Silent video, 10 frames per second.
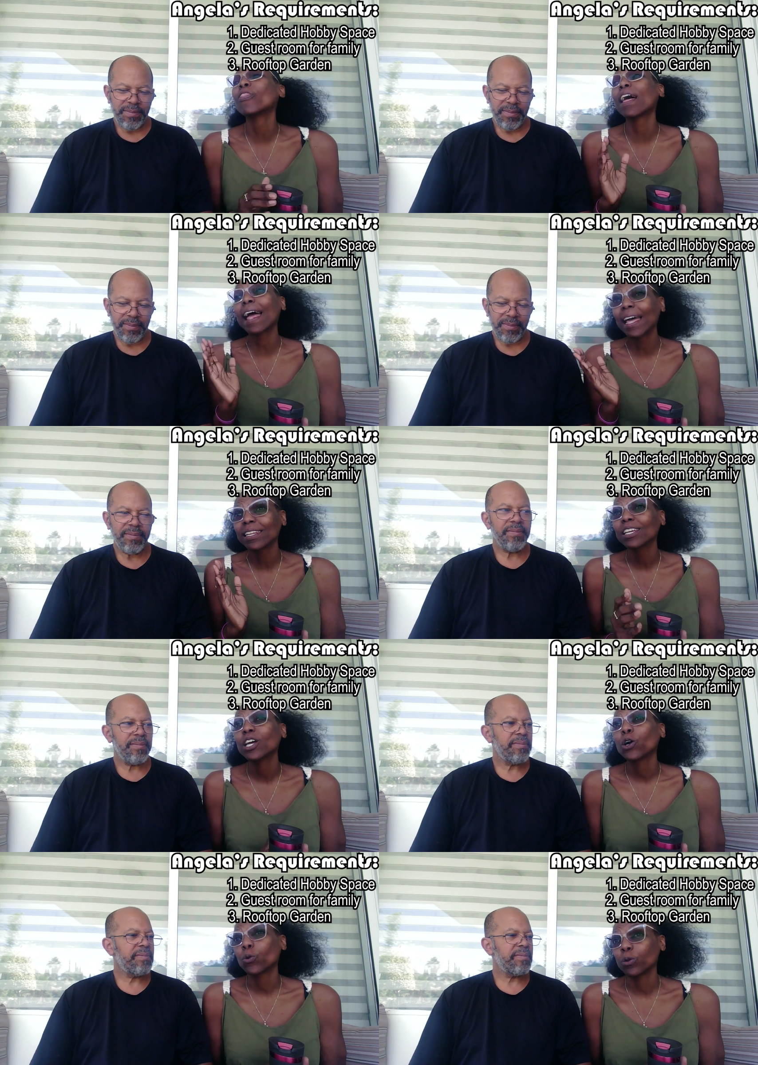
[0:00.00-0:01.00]
Speaker 1: that
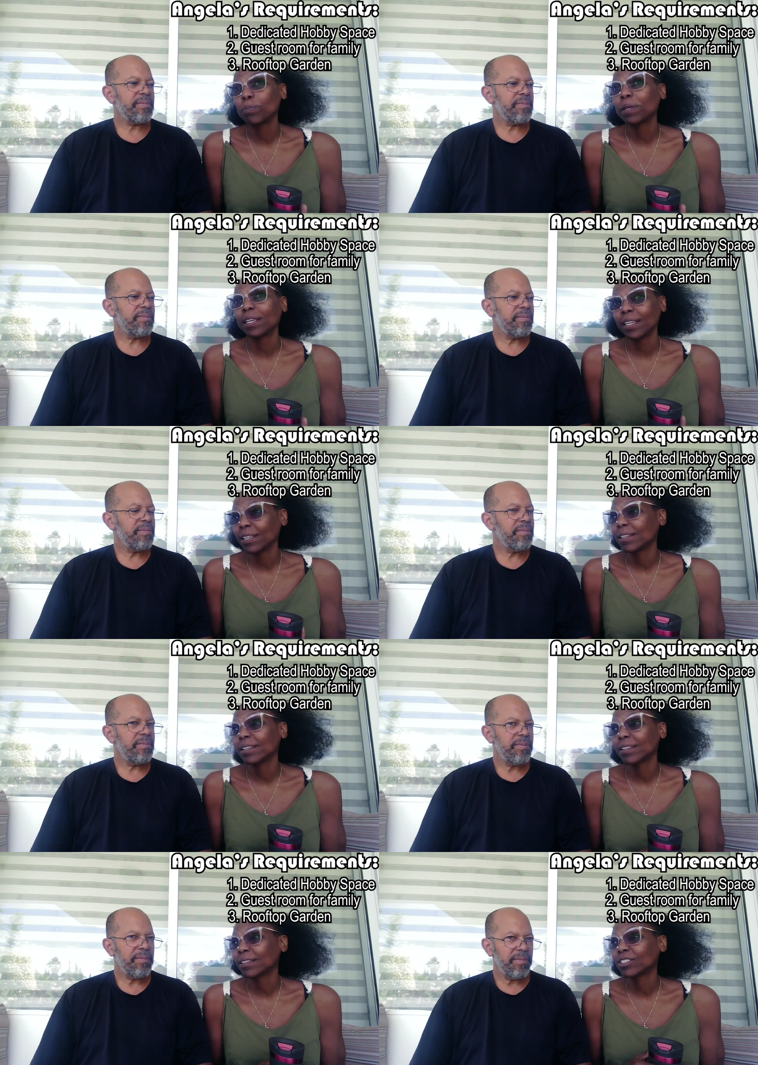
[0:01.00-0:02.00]
would be
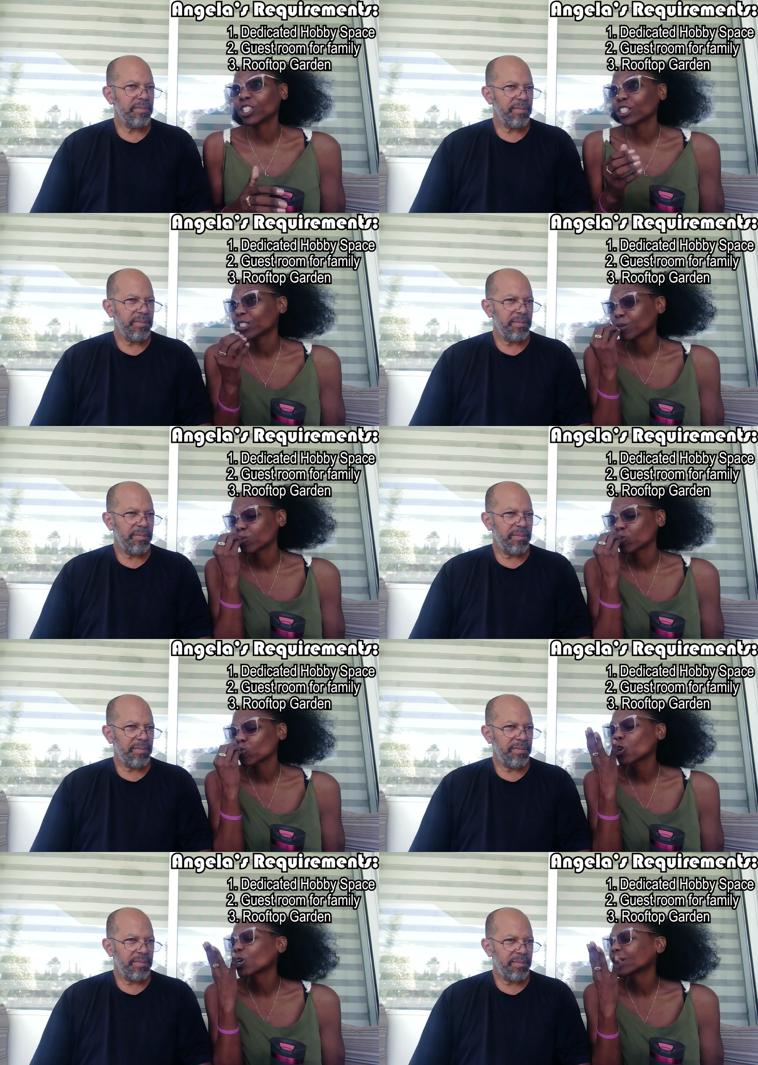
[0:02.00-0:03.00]
just
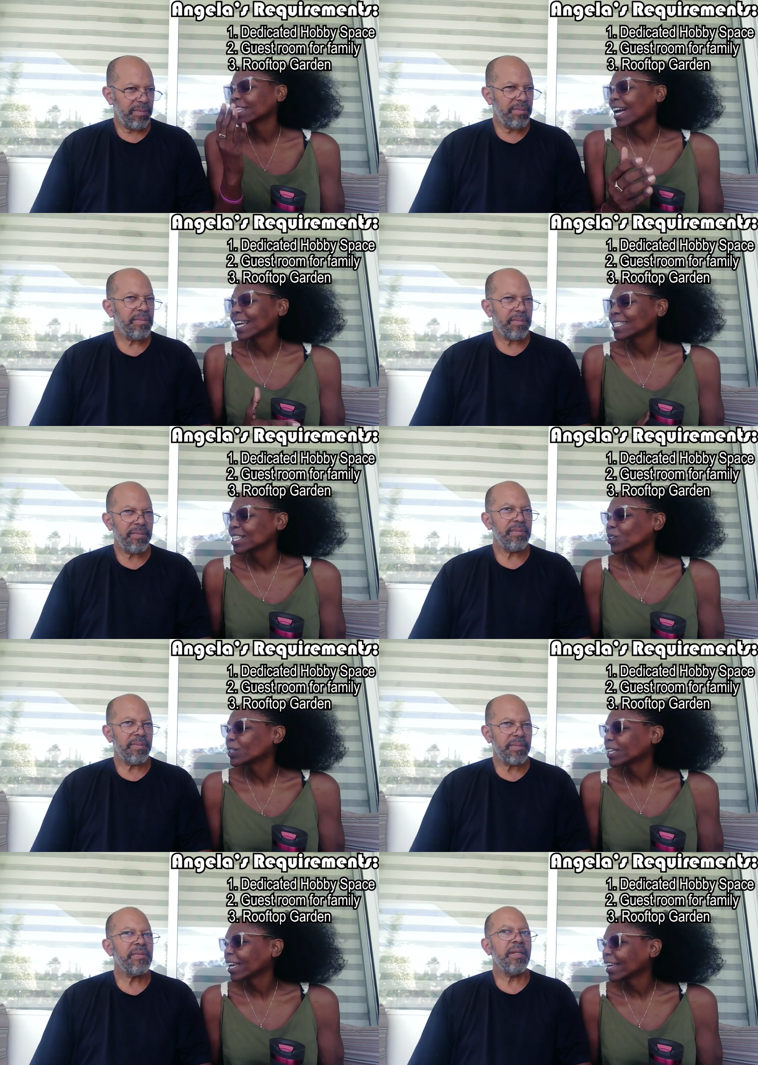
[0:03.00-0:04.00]
the icing on
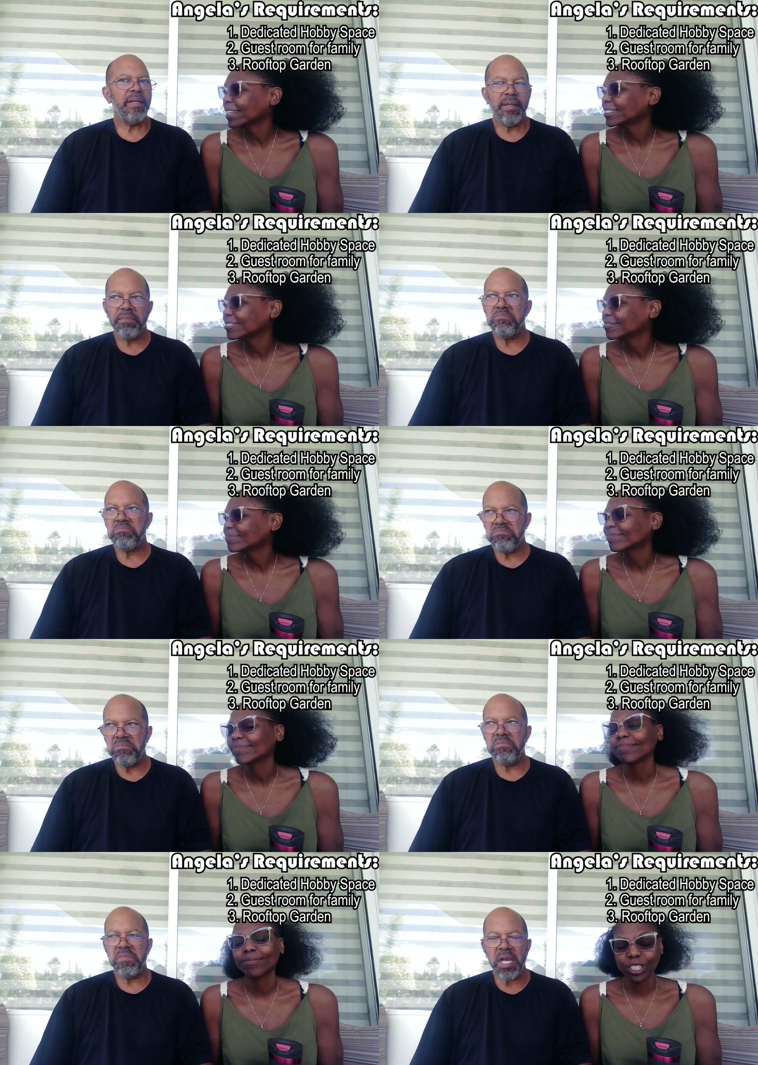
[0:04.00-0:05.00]
the cake
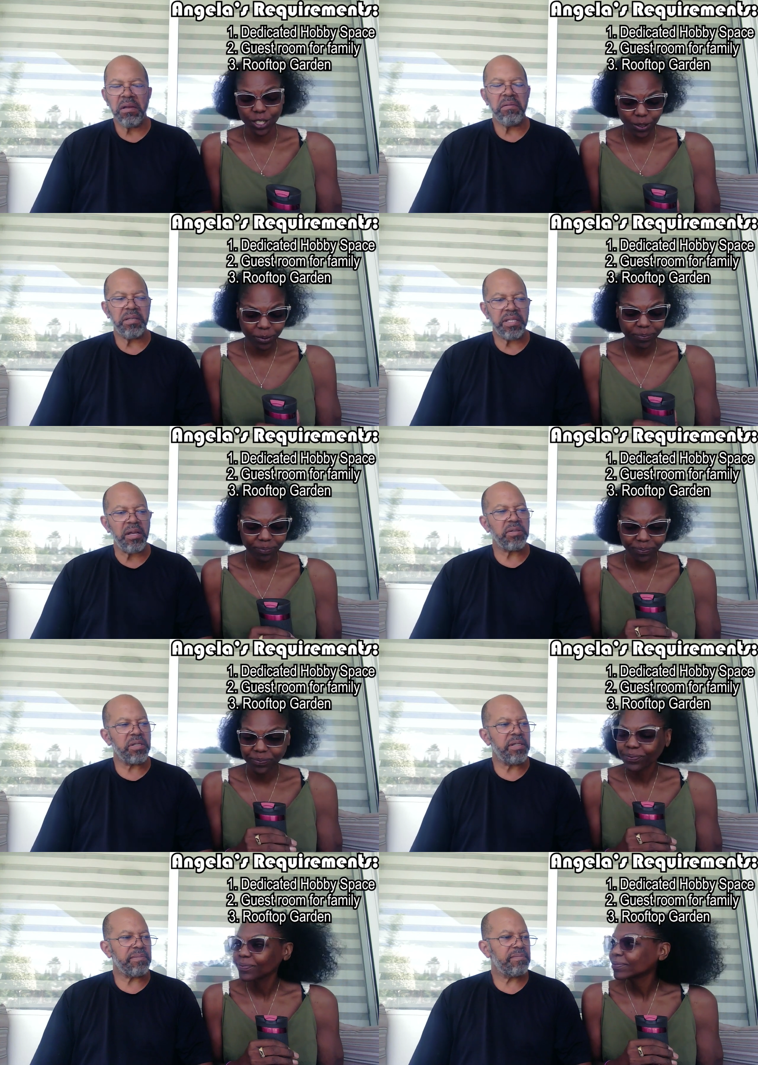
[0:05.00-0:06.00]
yeah, so that sounds
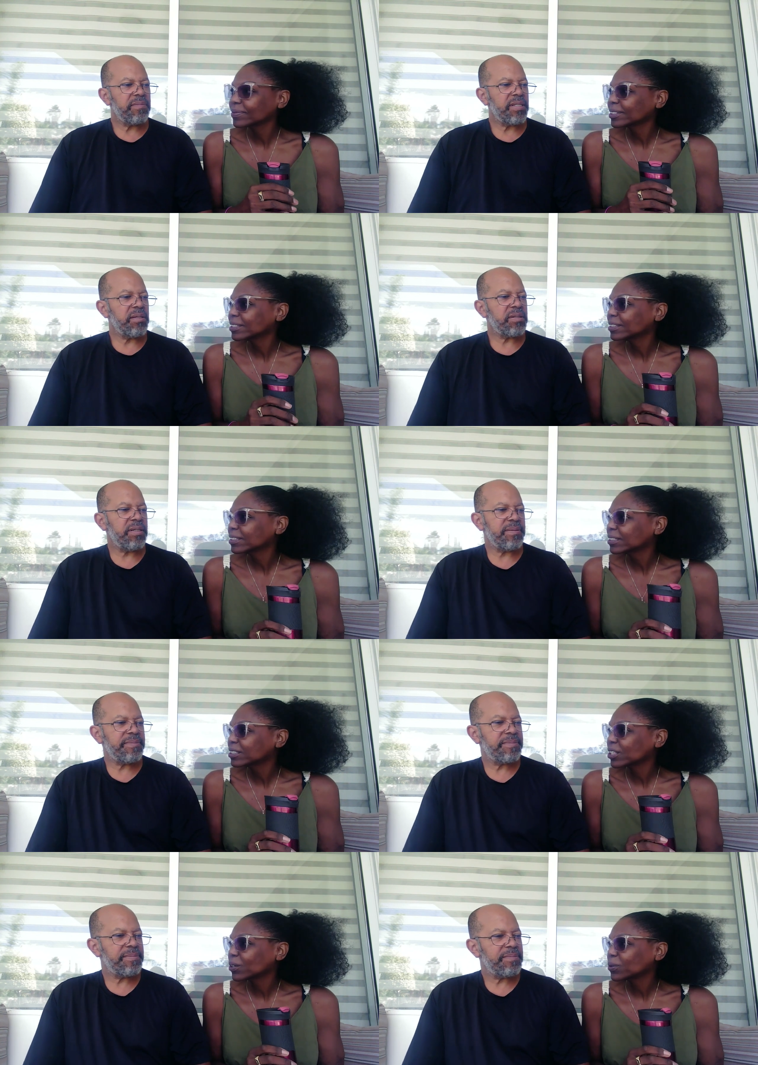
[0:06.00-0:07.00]
Speaker 2: good. Sounds good.
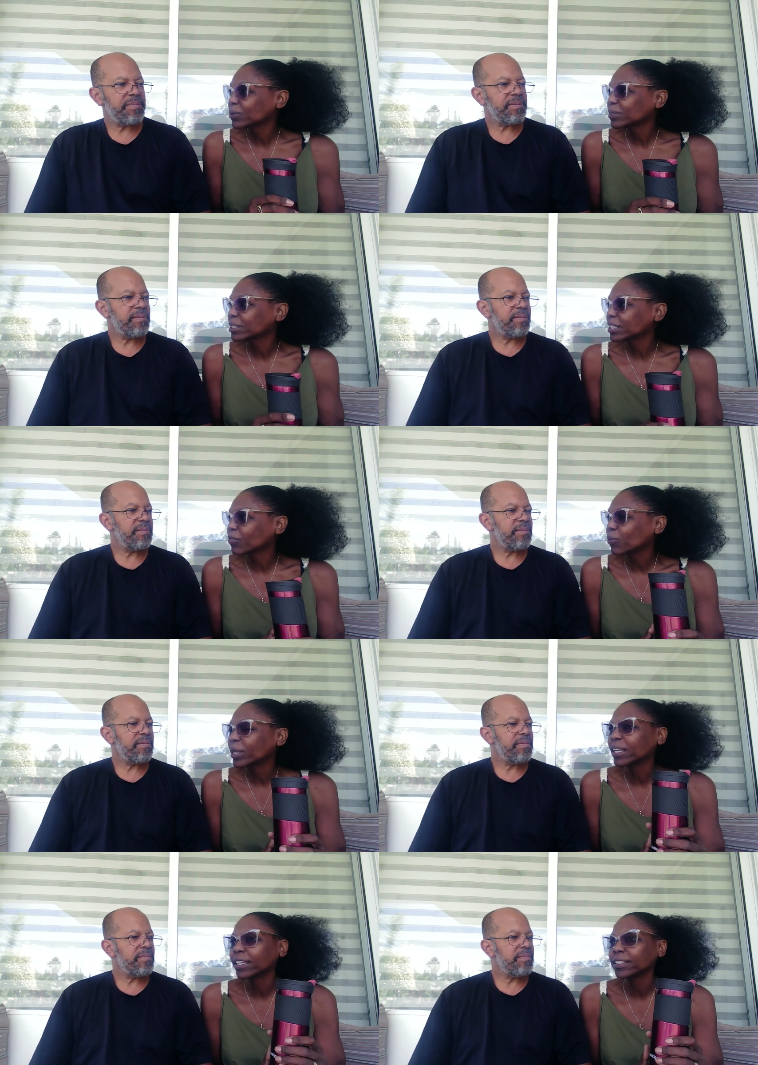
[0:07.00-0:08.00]
Speaker 1: So if we
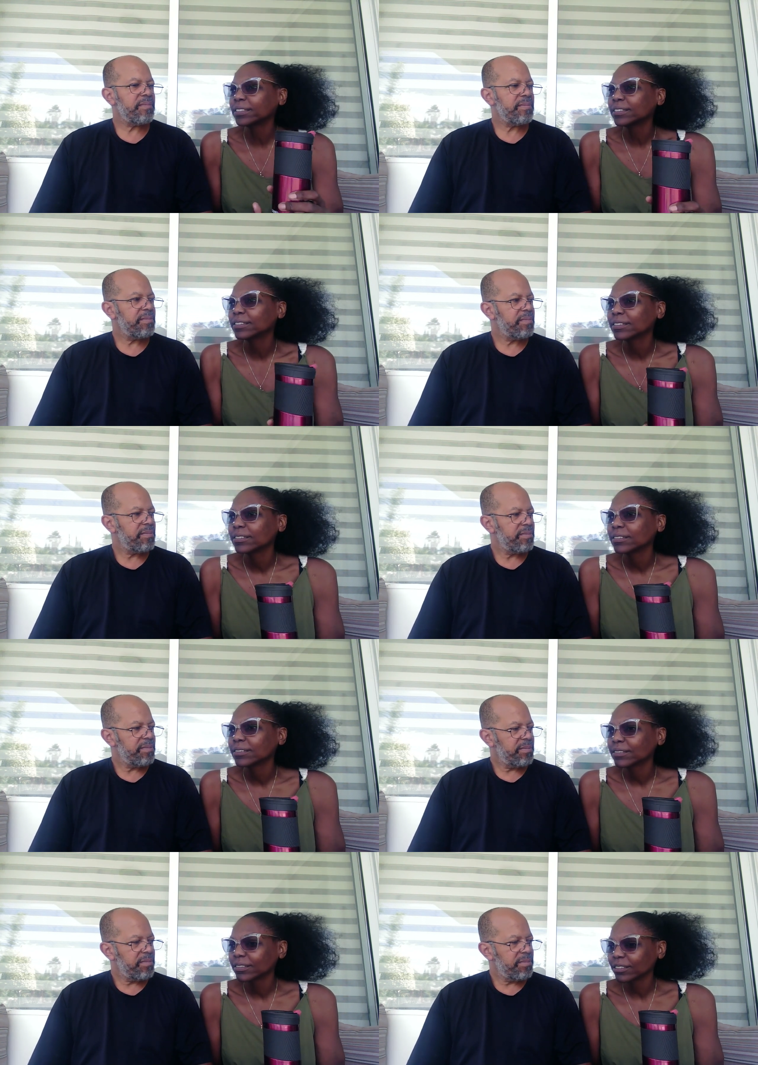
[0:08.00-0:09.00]
can
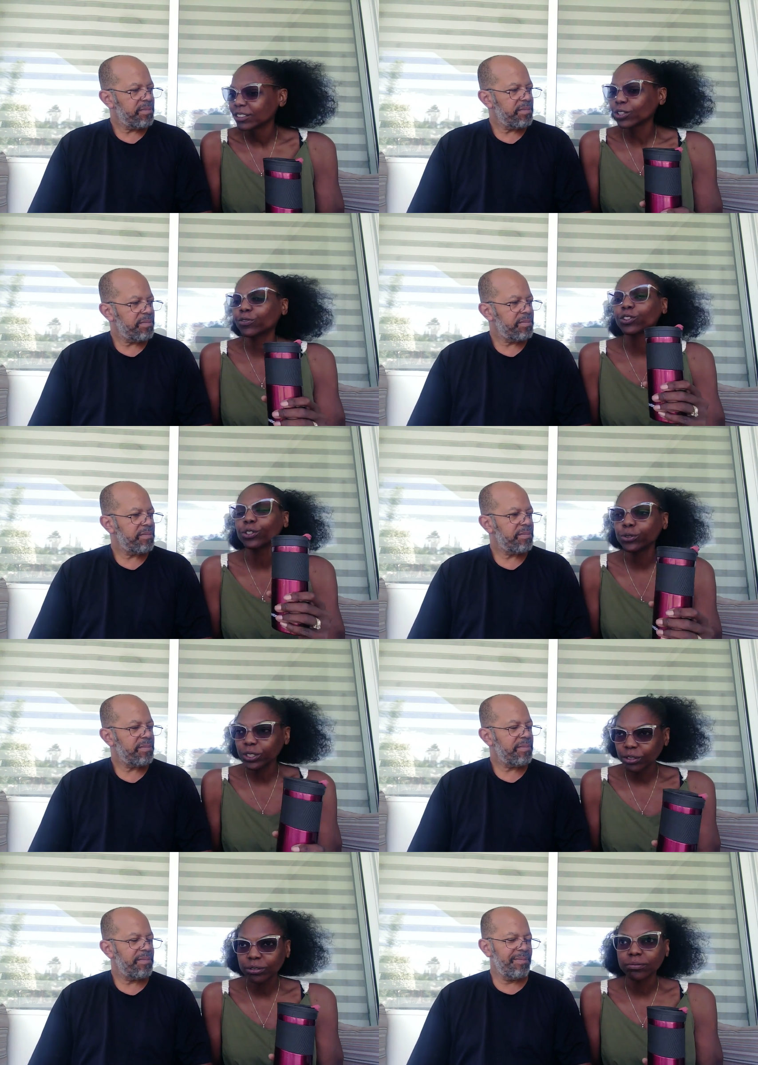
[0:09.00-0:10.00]
look for those,
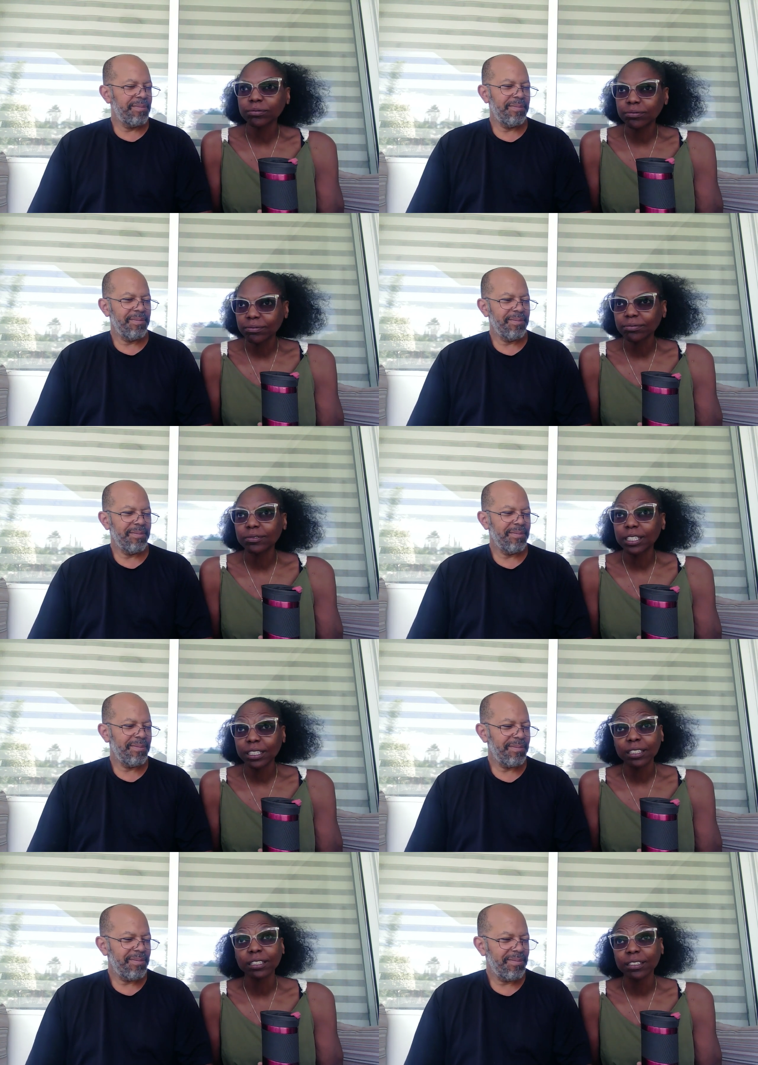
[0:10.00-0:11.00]
uh,